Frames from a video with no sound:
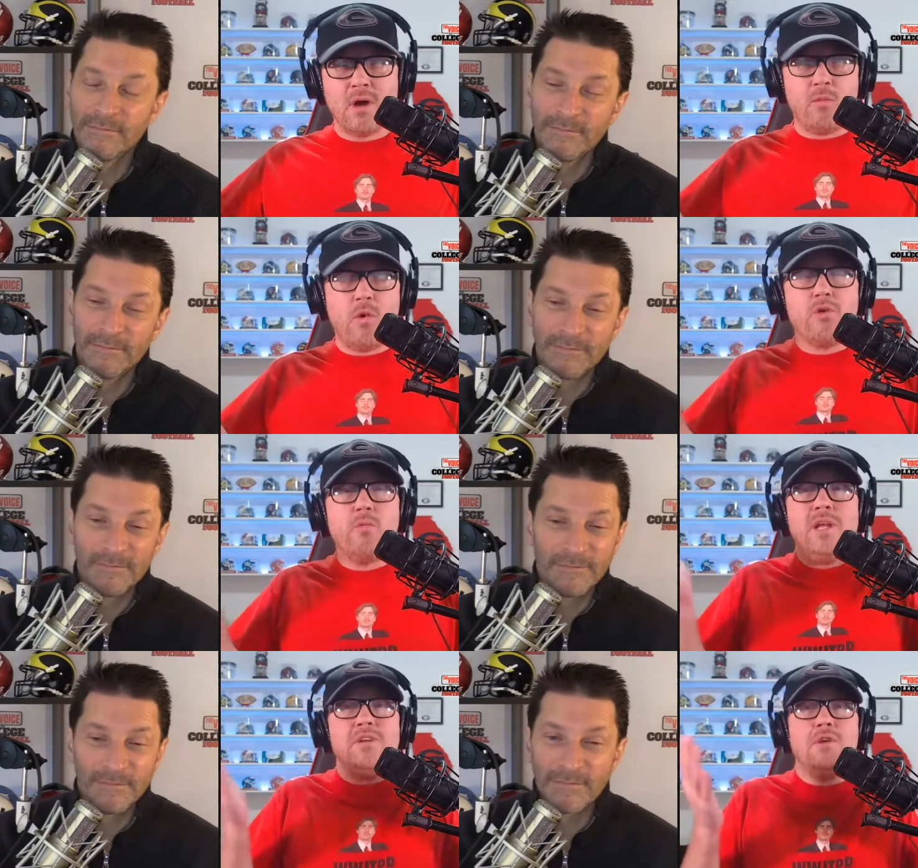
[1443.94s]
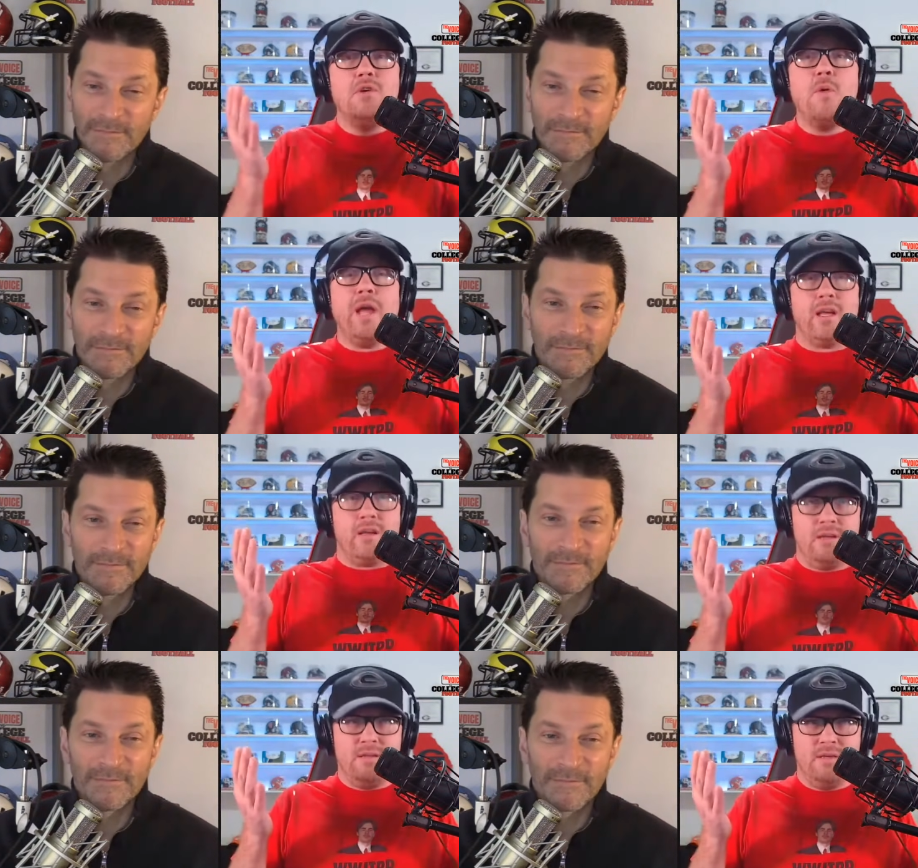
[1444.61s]
Speaker 1: Well, what are we
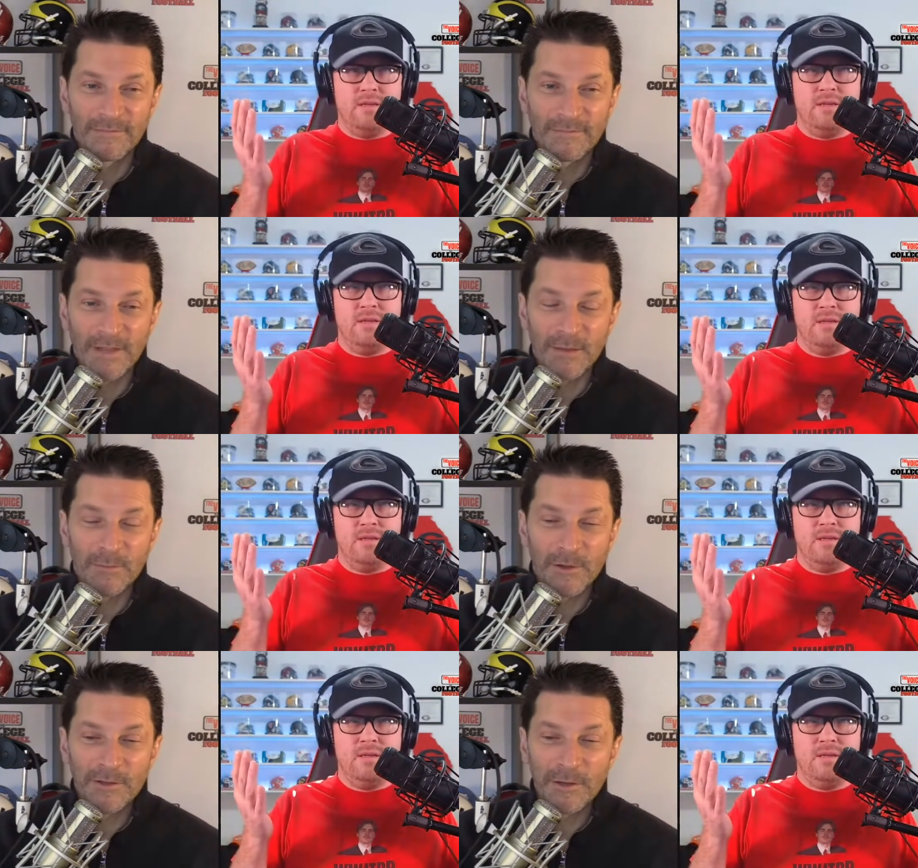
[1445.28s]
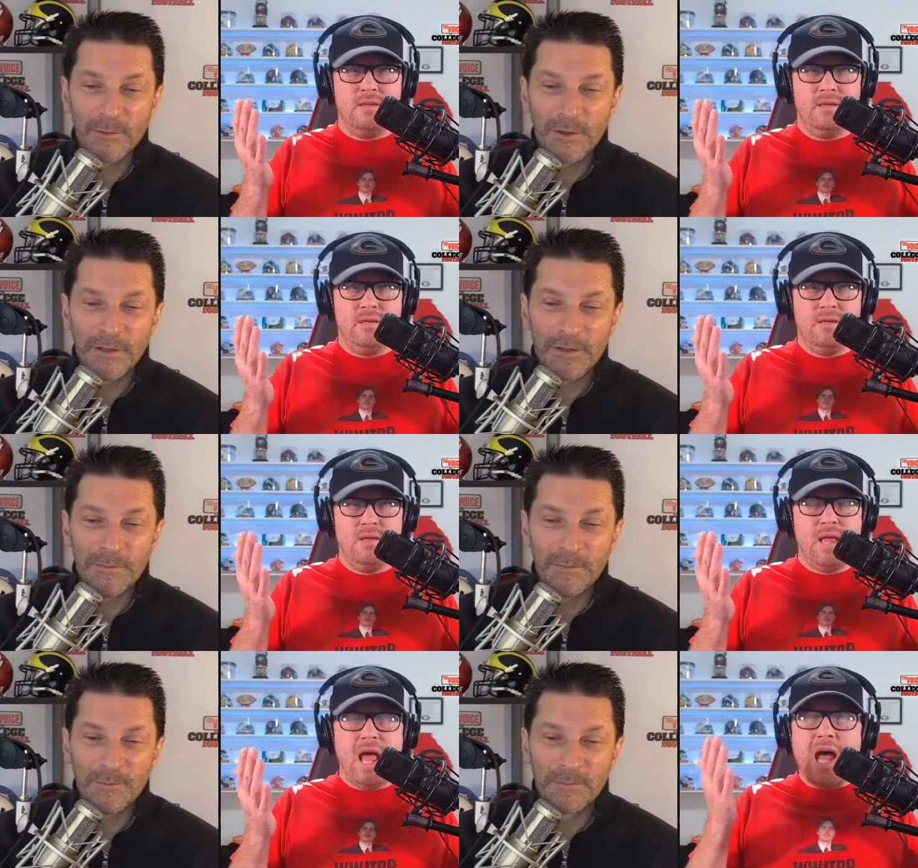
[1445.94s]
doing?
Speaker 2: I'm right there with
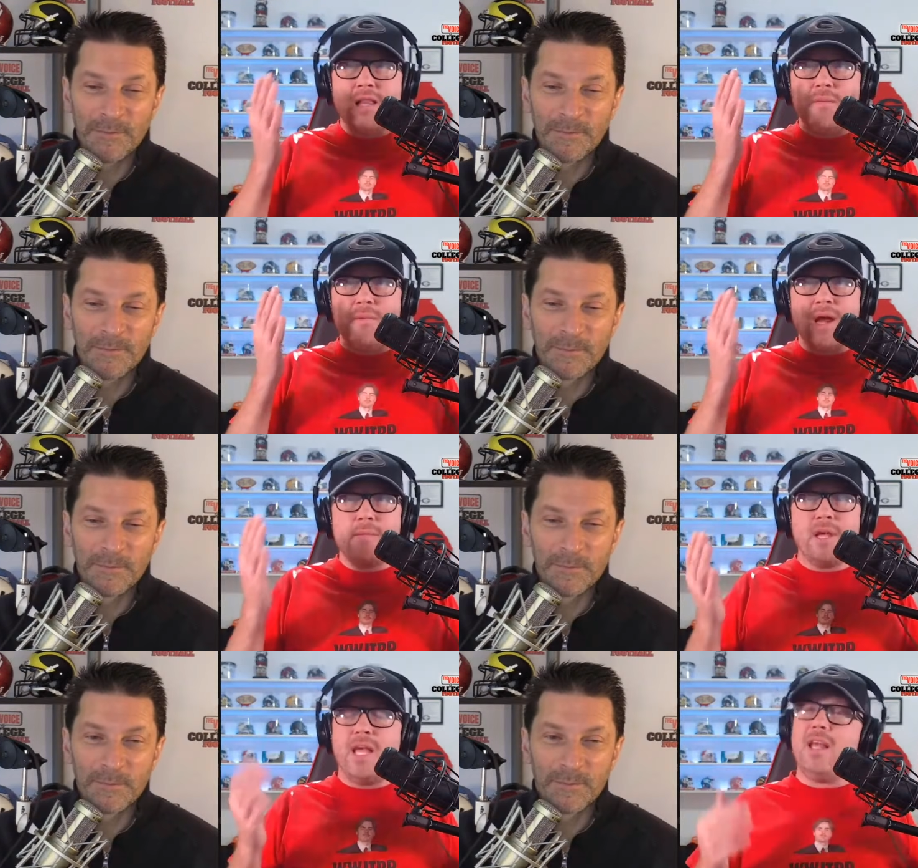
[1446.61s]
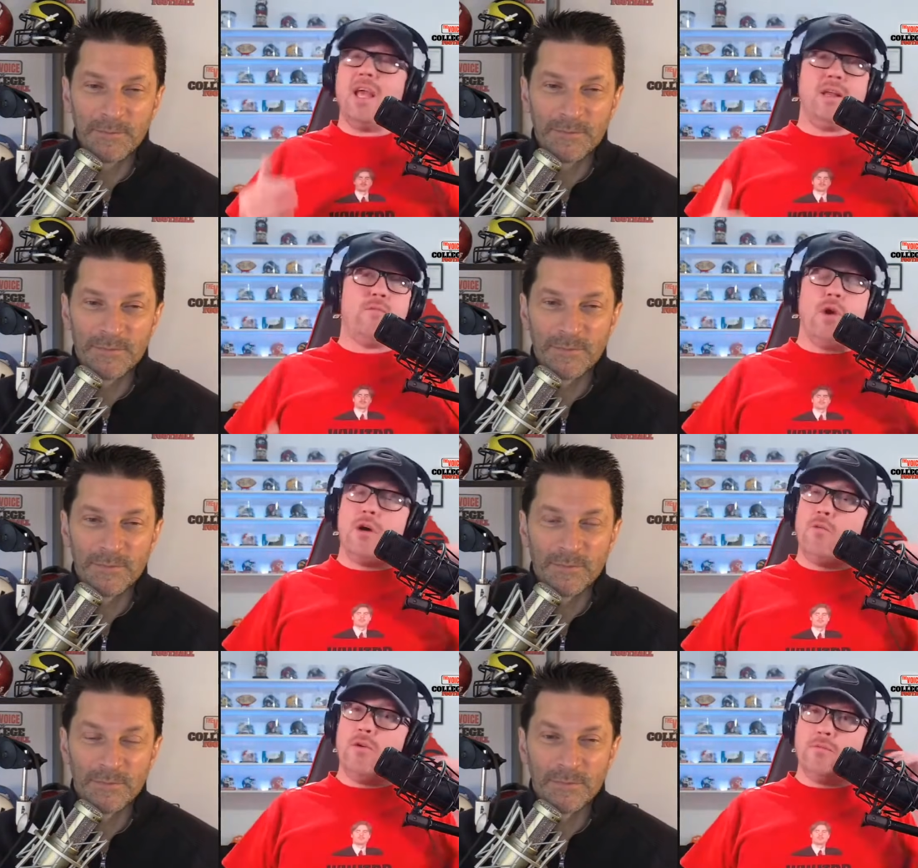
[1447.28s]
you.
Speaker 1: Alabama and, and
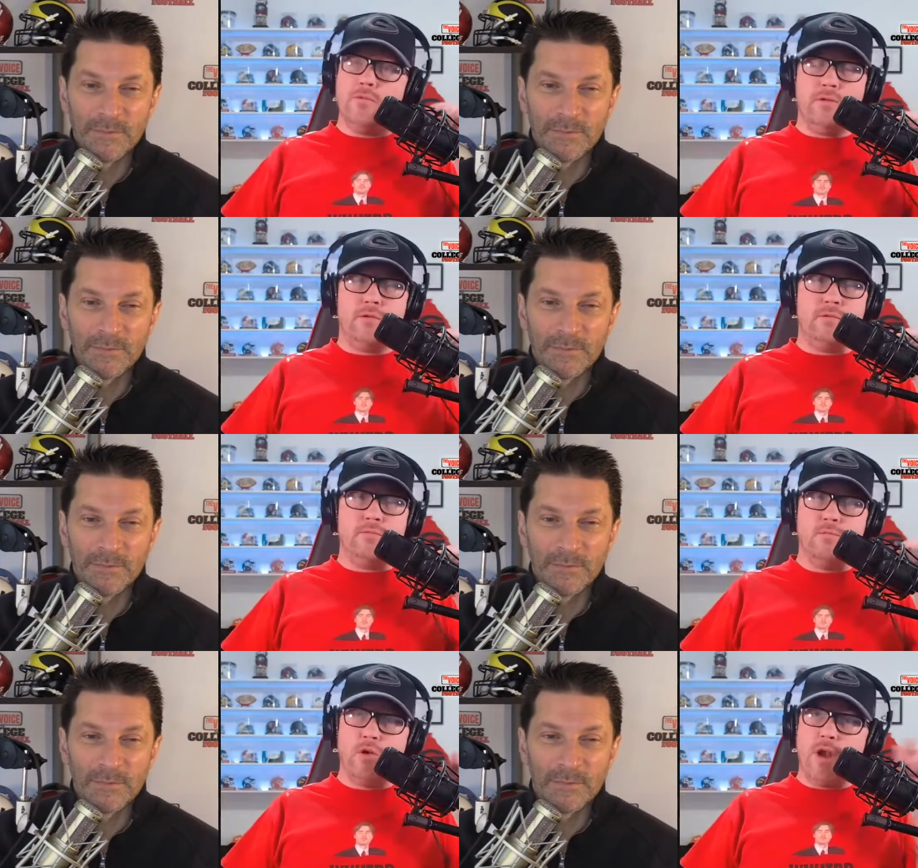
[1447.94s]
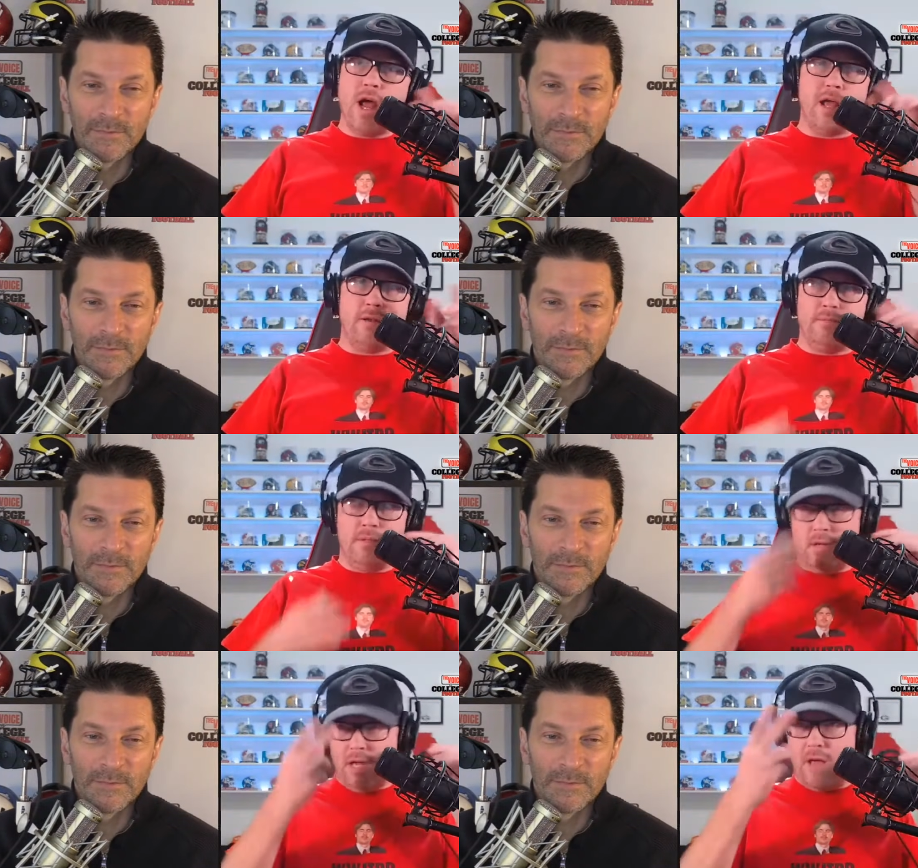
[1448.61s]
well, we're, we well, we're
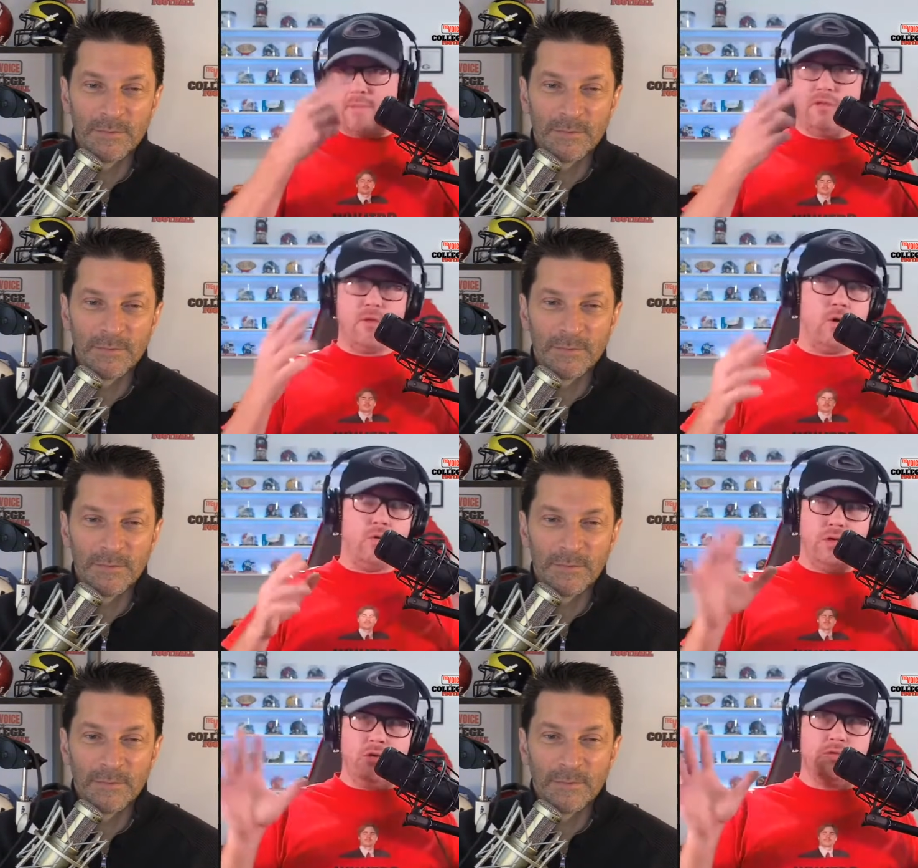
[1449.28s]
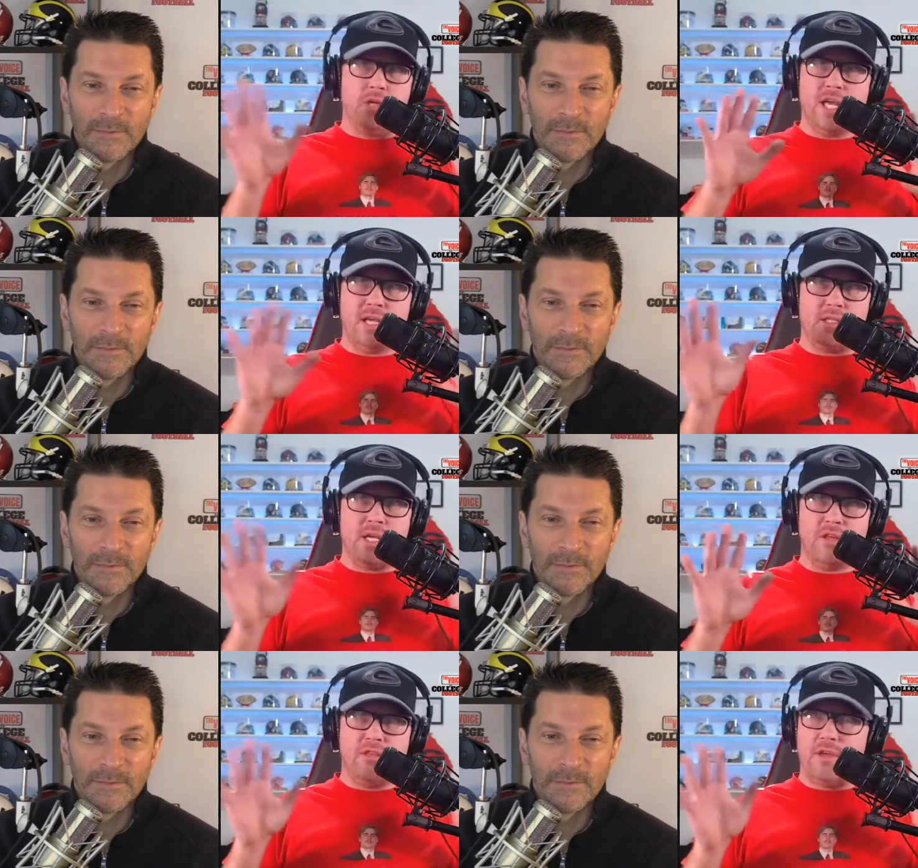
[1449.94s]
not. I mean, the whole U T
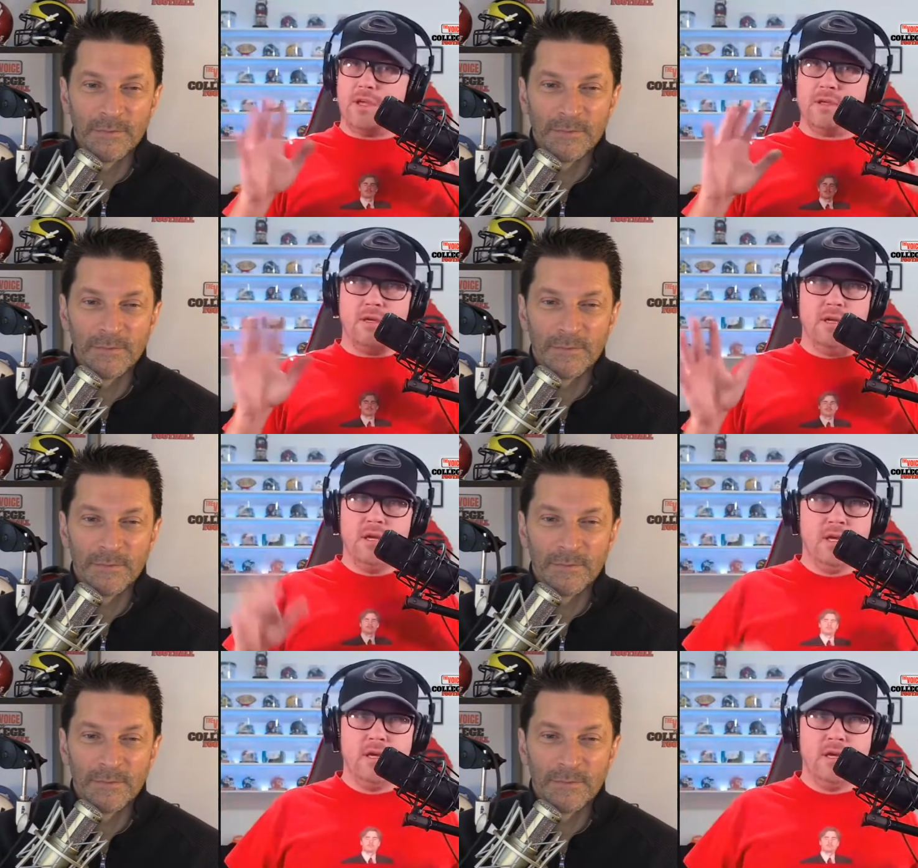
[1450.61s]
S A thing.